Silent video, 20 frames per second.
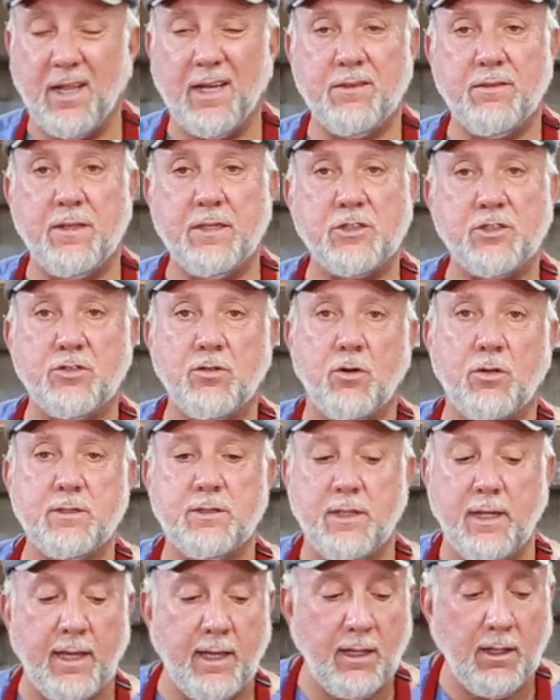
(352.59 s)
let this
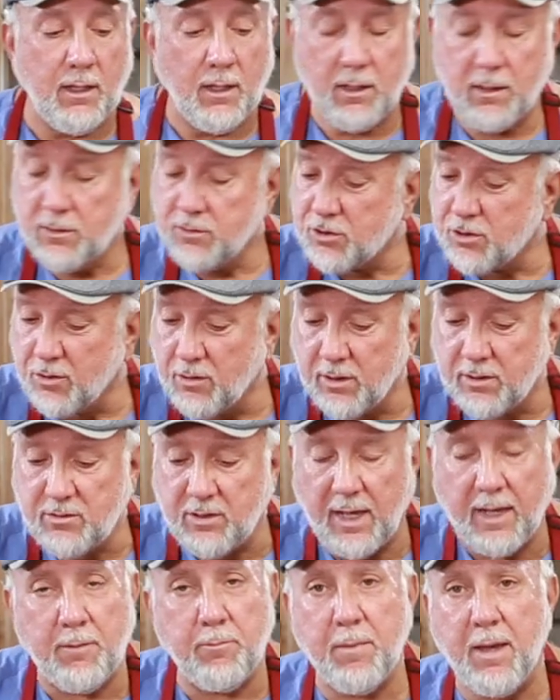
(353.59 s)
saute. It's gonna
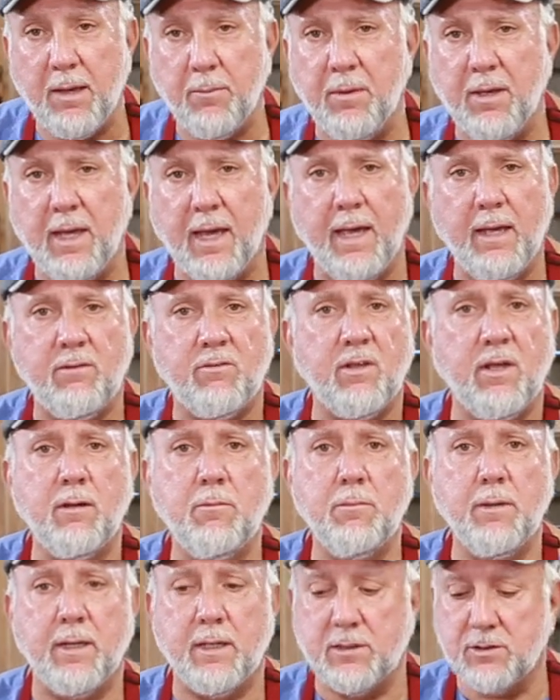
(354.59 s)
take maybe eight,
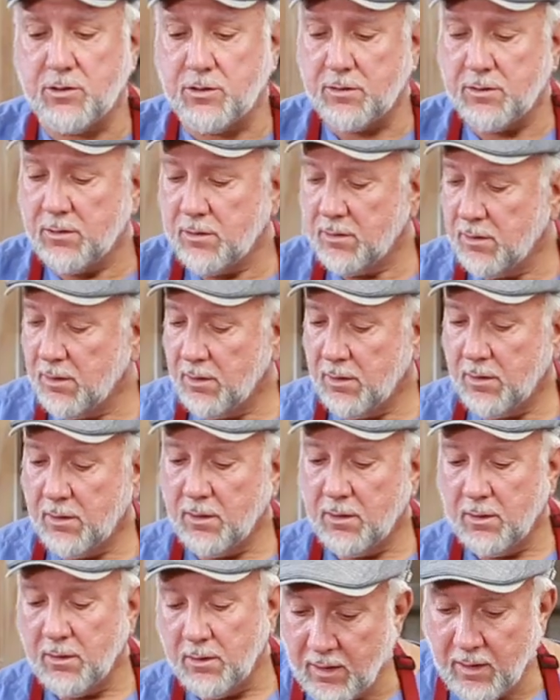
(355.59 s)
ten minutes.
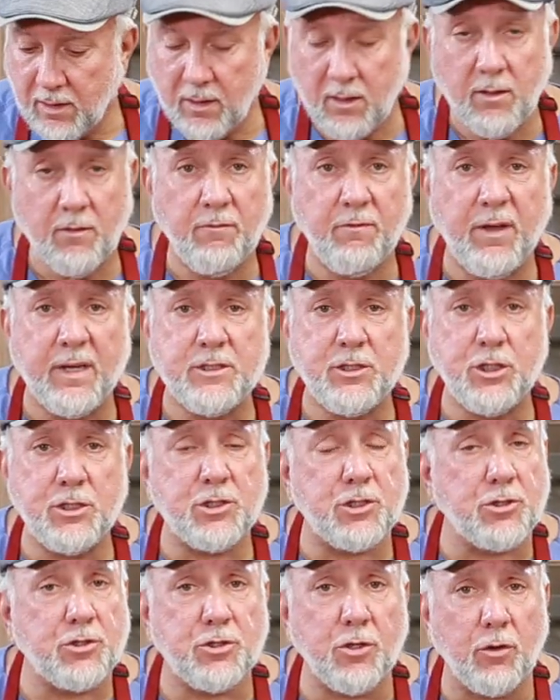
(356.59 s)

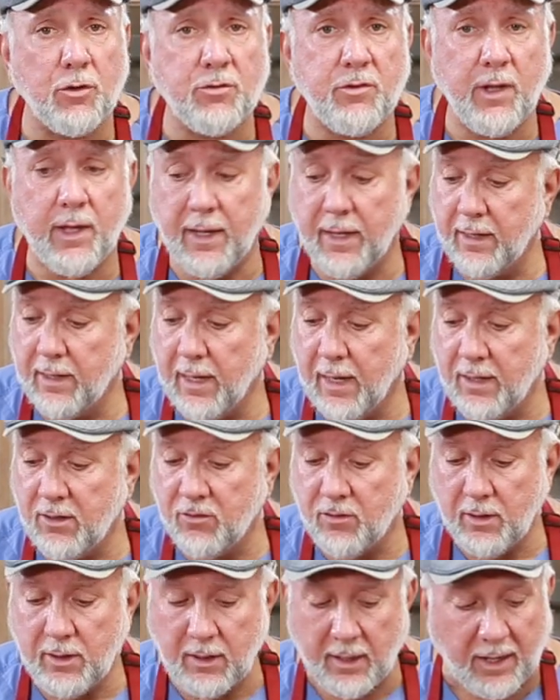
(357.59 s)
Veggies are sauteing
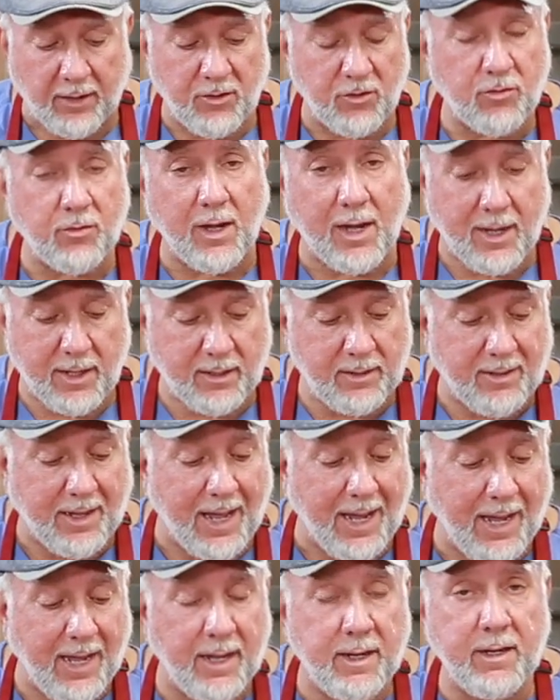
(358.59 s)
nicely. I decided
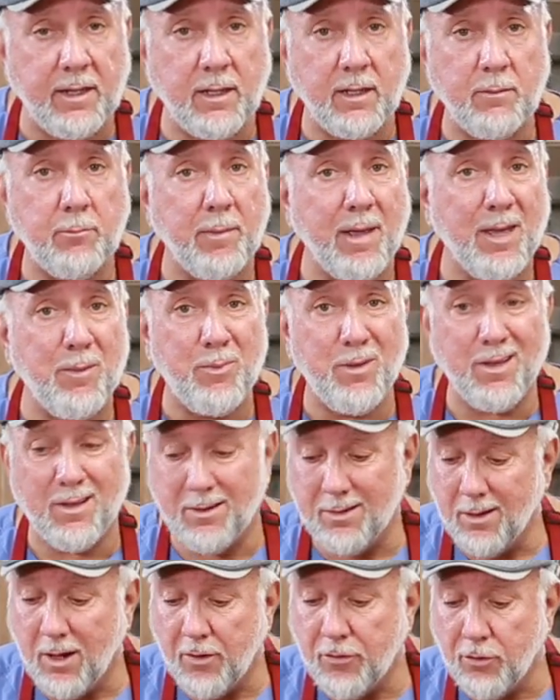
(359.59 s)
to add in maybe
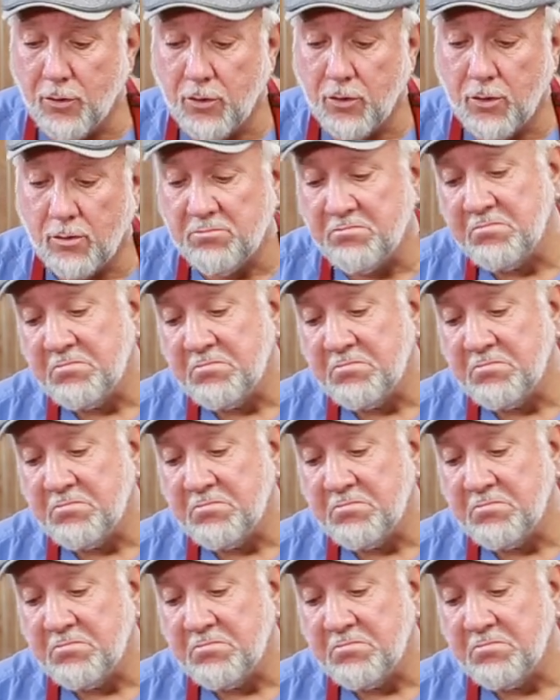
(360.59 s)
another,